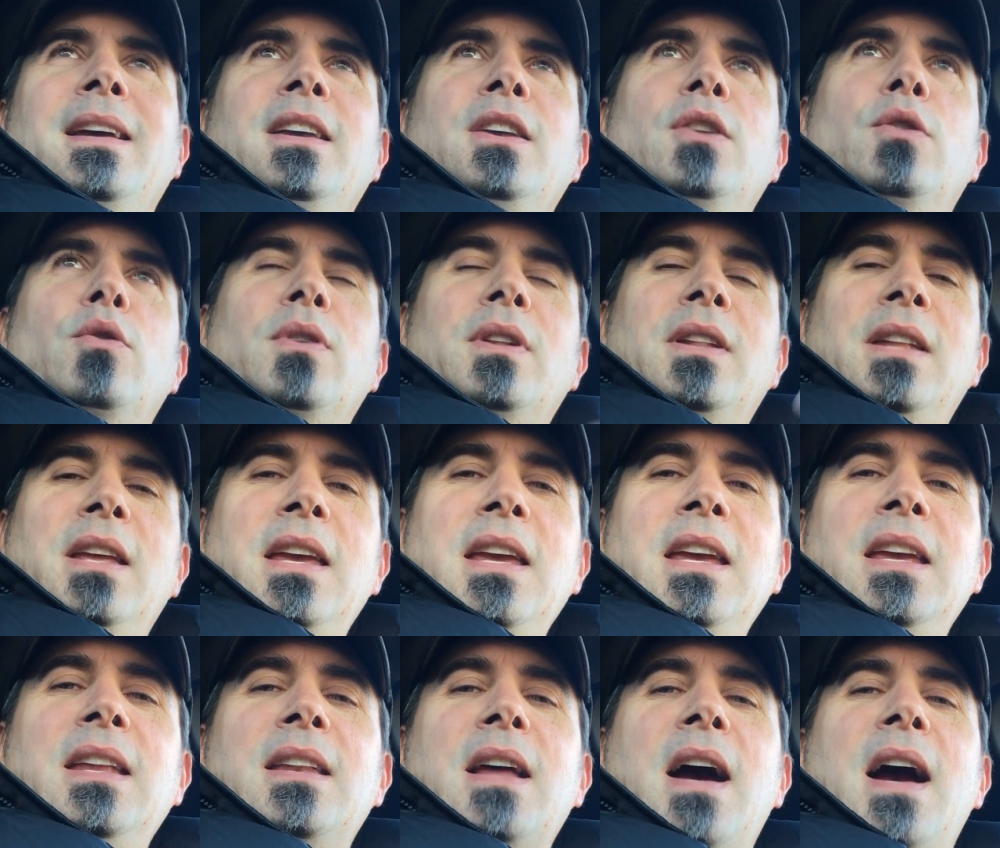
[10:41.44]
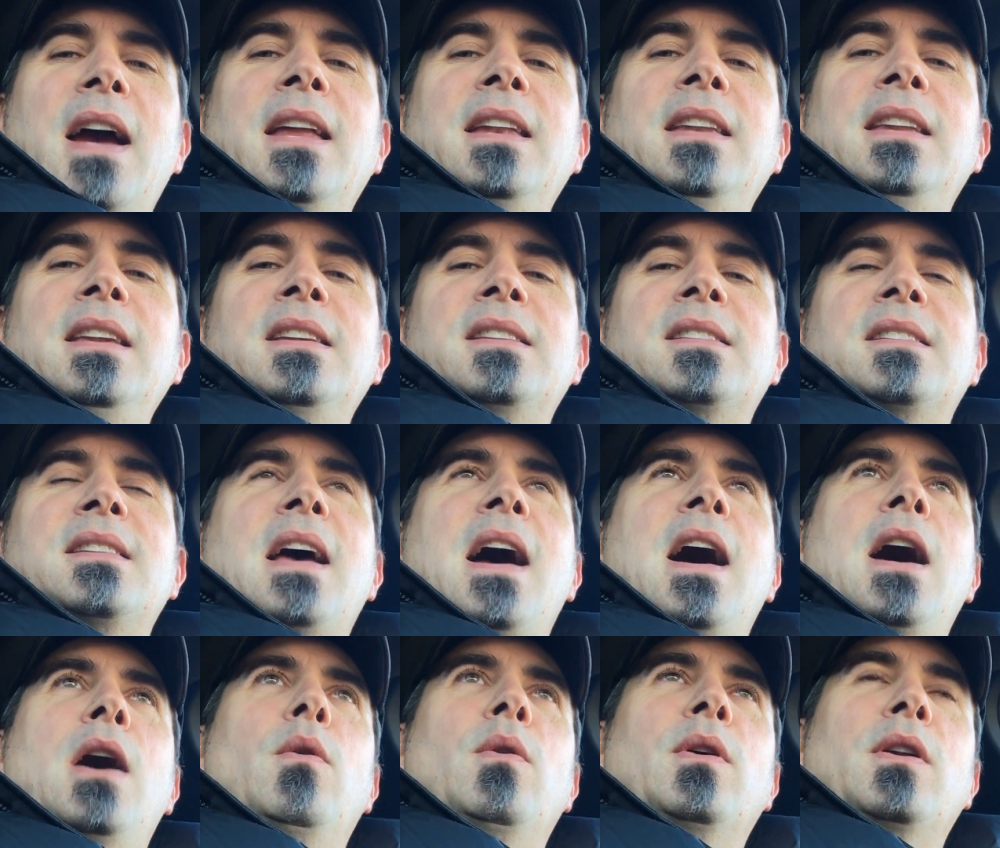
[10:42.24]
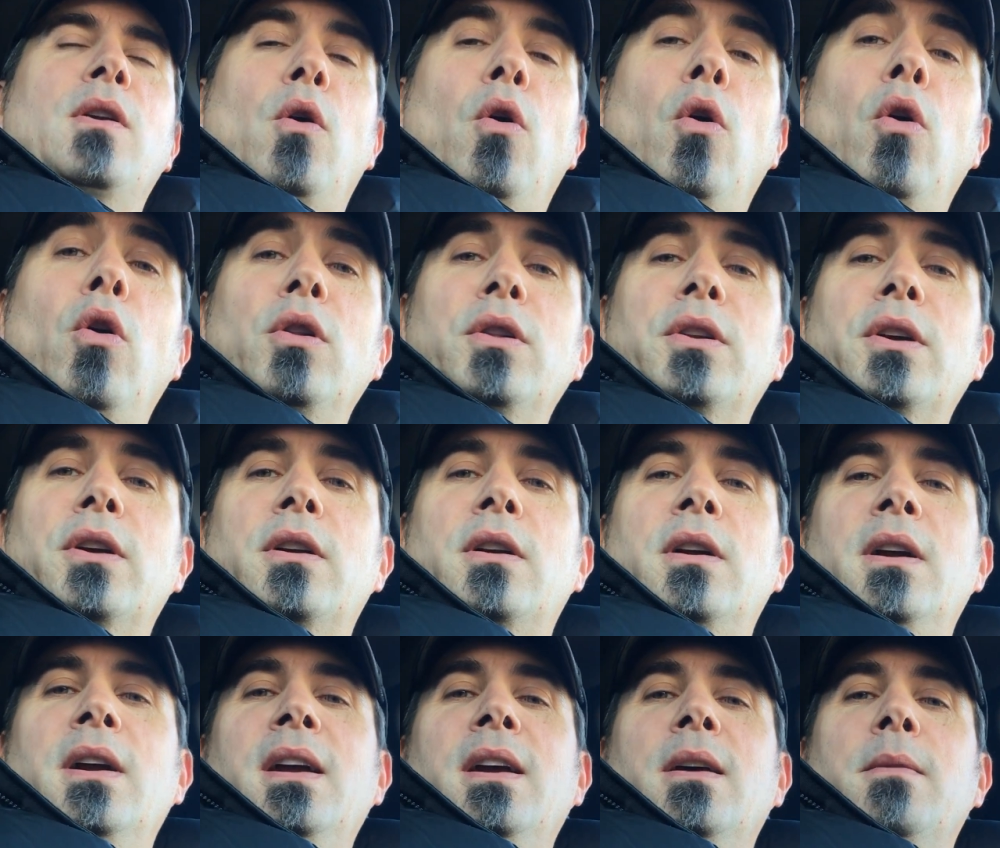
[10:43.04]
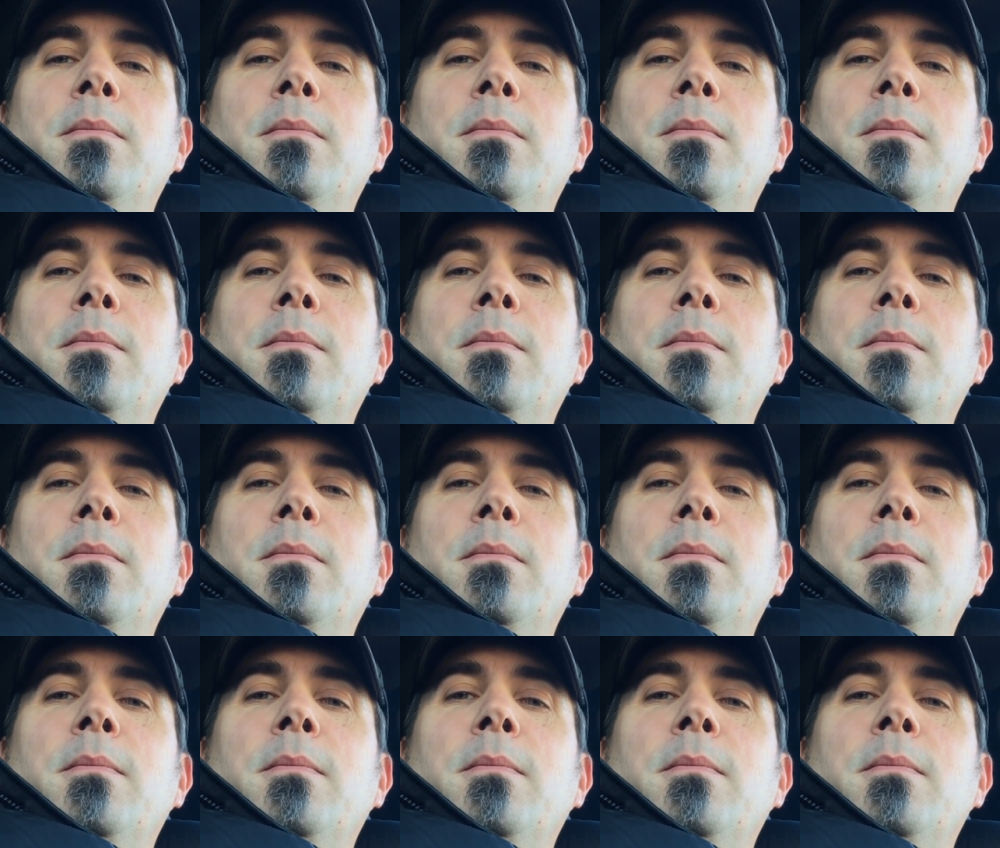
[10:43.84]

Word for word: you know, in the E90s now and older,